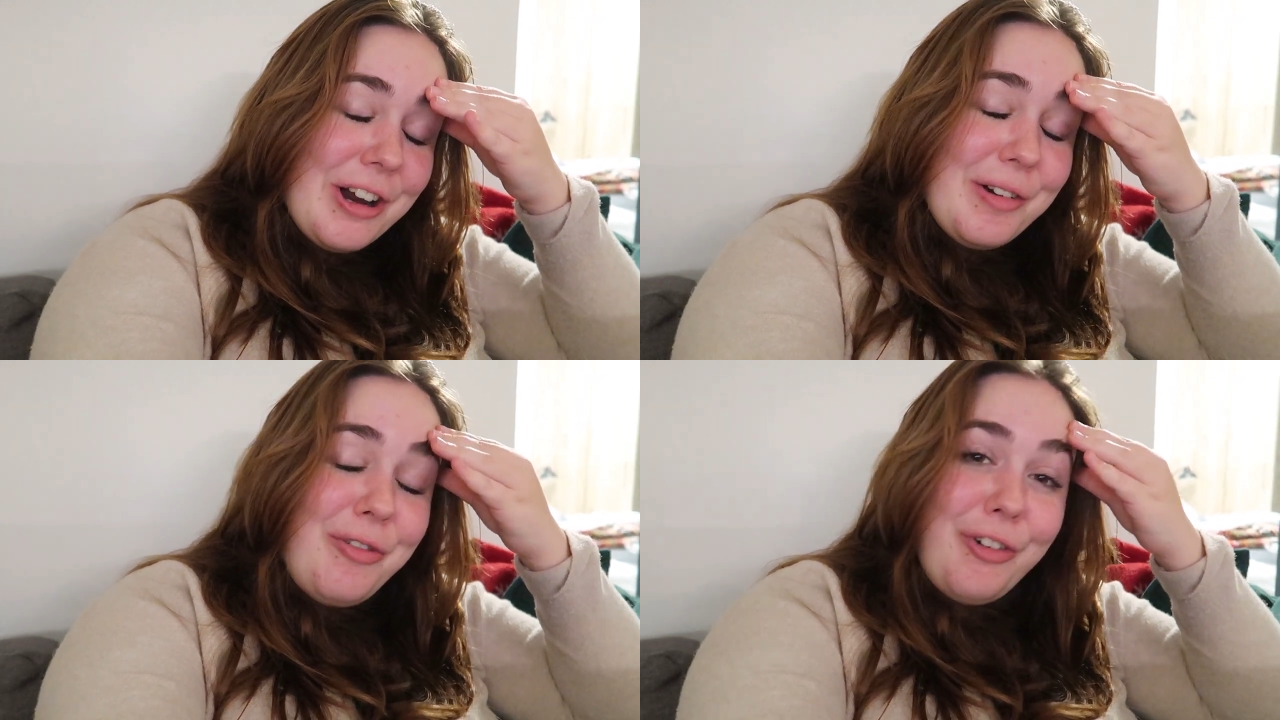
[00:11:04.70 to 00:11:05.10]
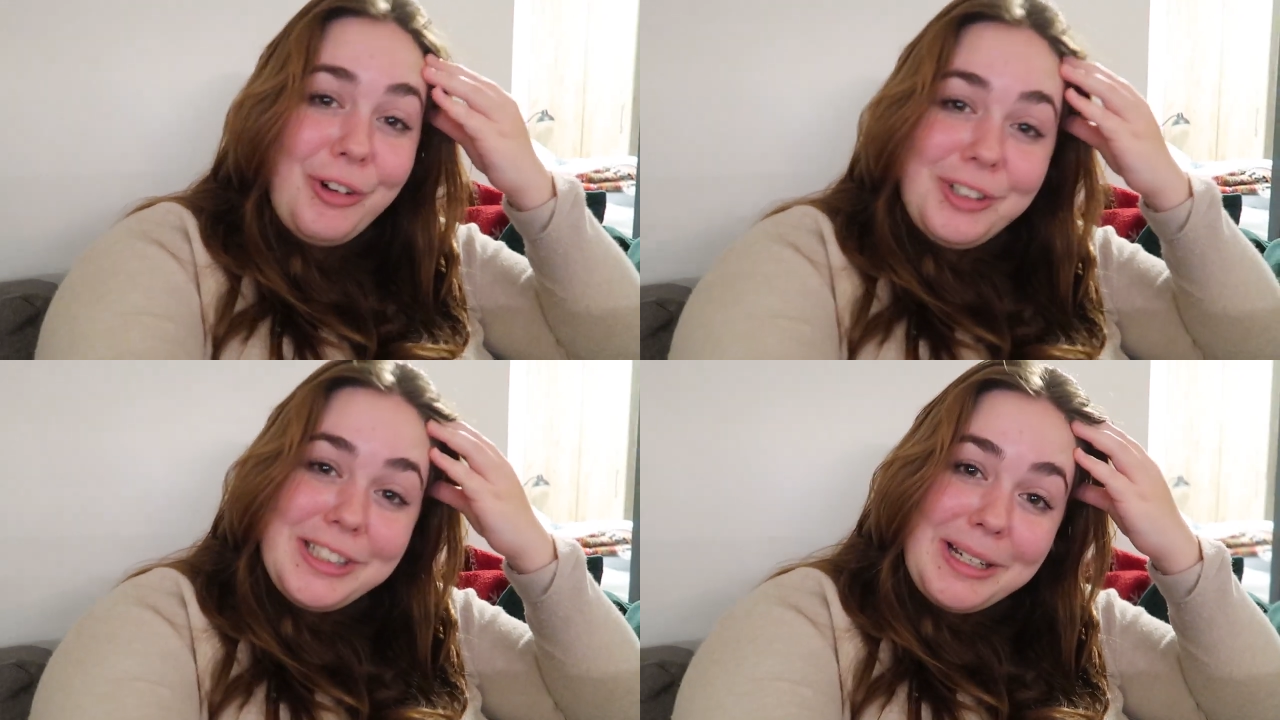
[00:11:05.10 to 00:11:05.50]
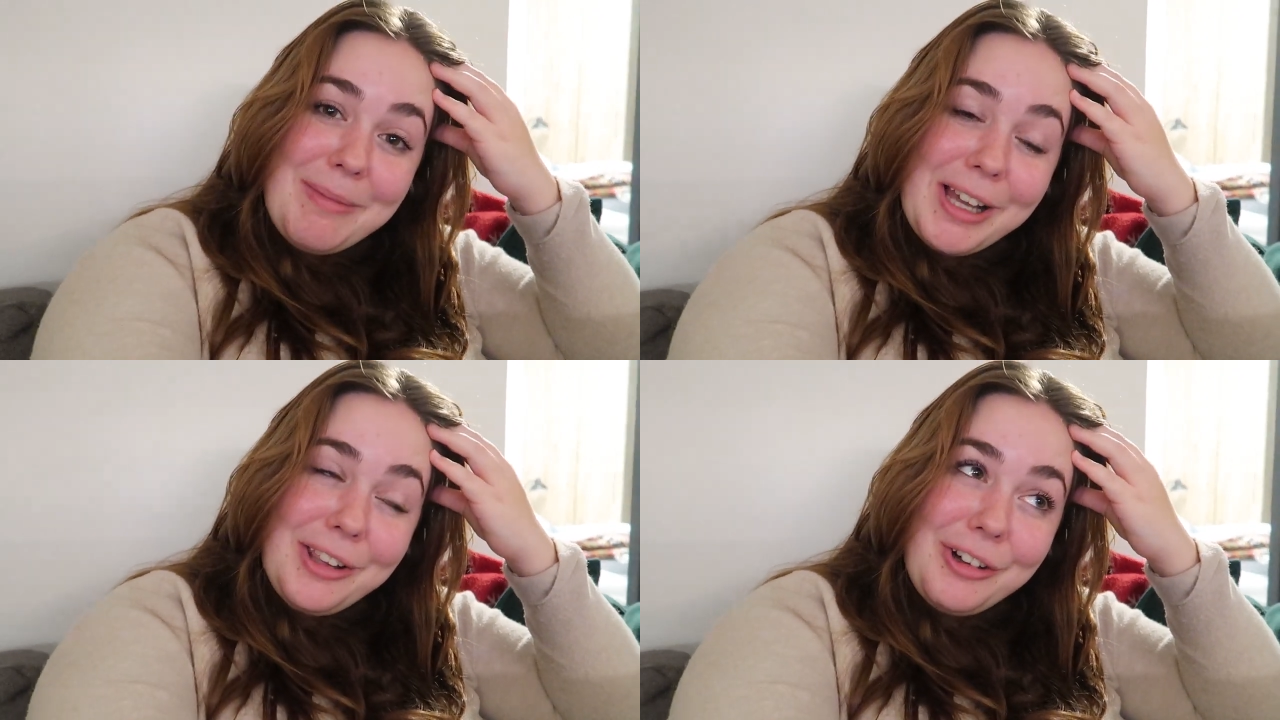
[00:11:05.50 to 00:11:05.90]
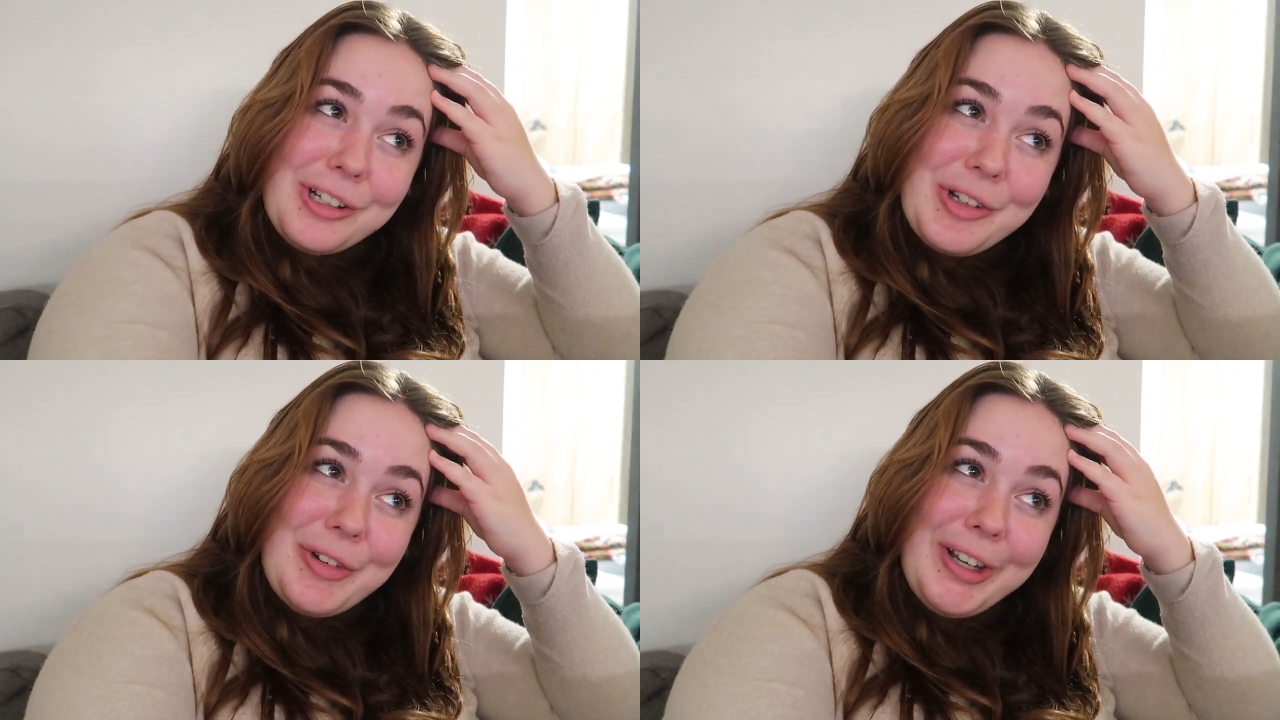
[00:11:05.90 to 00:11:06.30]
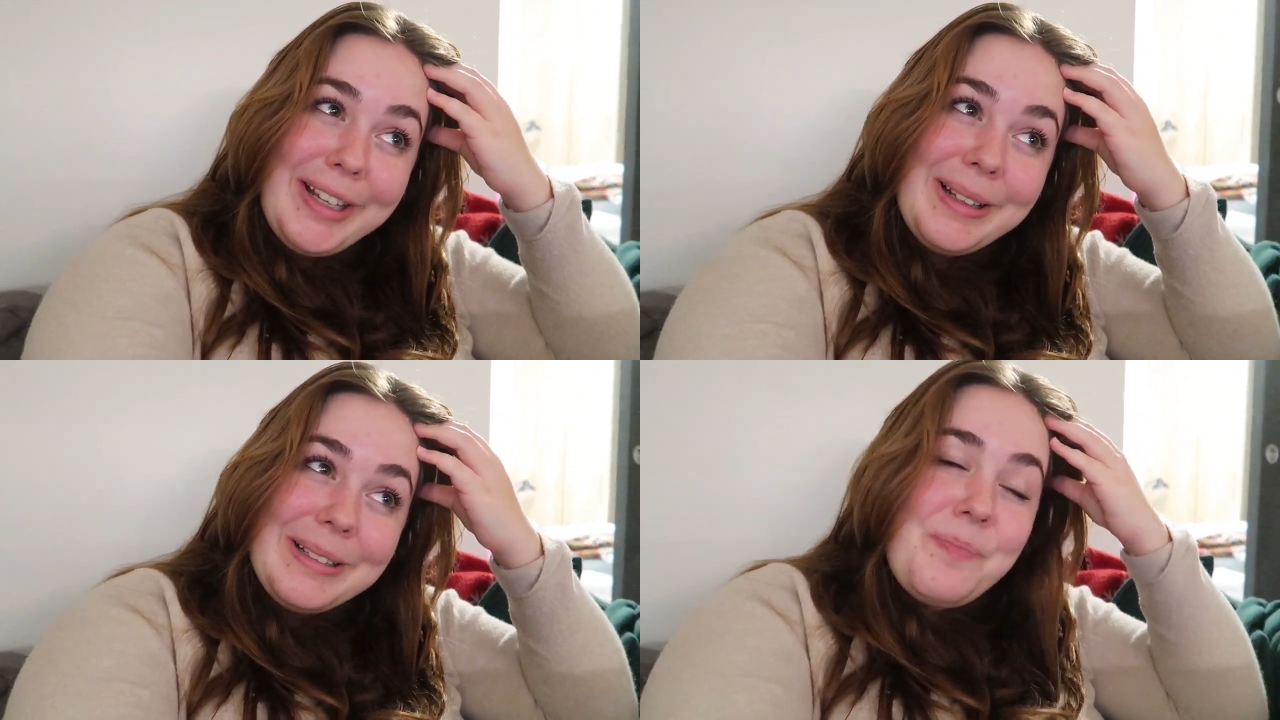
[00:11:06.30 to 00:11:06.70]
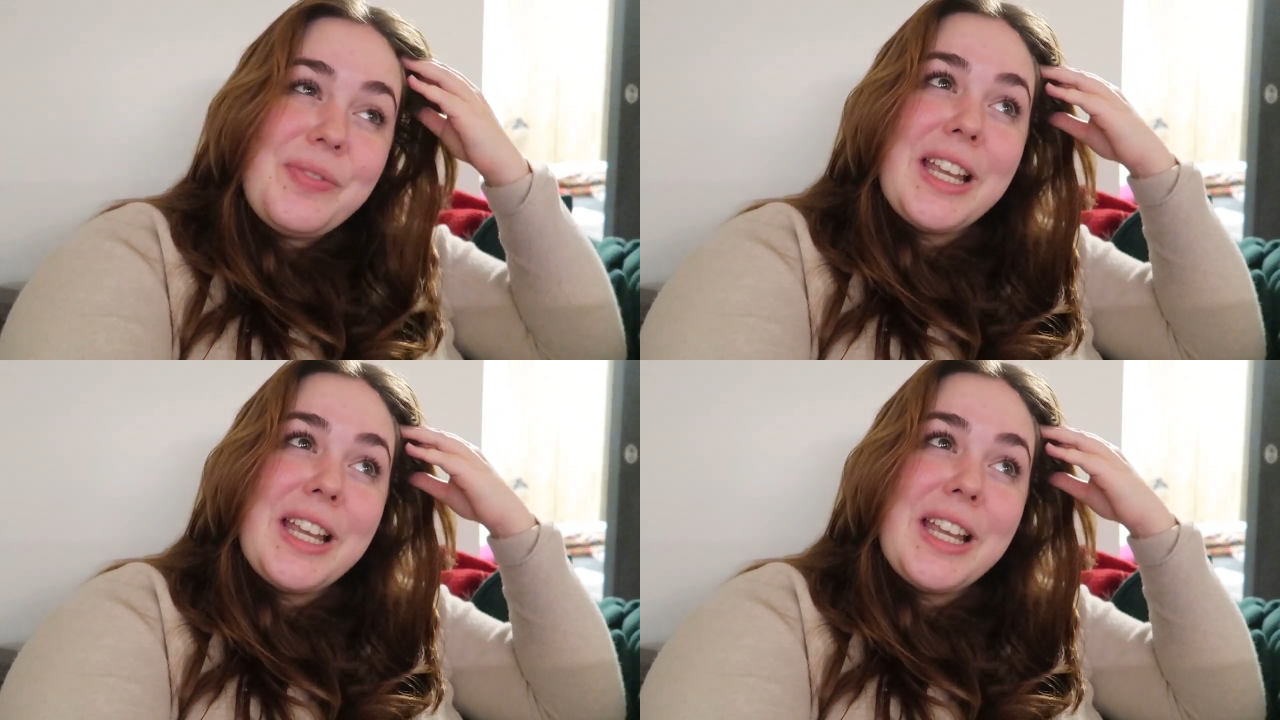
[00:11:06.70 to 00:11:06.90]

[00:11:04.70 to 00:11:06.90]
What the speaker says: unfolding my laundry